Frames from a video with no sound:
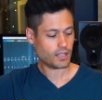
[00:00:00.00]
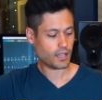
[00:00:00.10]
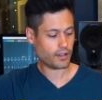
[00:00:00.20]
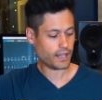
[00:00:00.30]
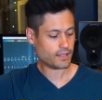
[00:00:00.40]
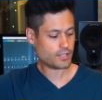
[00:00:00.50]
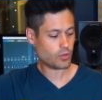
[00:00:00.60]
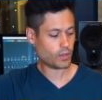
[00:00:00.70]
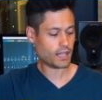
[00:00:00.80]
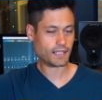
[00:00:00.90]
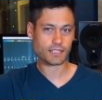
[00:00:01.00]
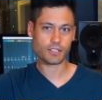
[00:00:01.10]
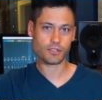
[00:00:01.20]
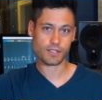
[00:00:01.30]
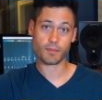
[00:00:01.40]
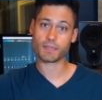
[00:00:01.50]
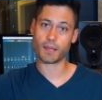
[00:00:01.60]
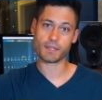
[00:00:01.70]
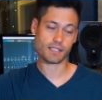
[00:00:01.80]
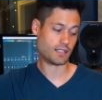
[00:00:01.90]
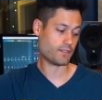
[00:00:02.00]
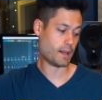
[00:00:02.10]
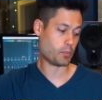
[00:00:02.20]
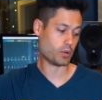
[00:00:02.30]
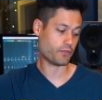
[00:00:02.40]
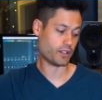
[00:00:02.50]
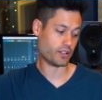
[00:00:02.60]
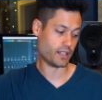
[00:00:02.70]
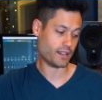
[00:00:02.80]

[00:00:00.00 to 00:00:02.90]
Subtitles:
All right, so what I like to do sometimes is leave that pointing finger there.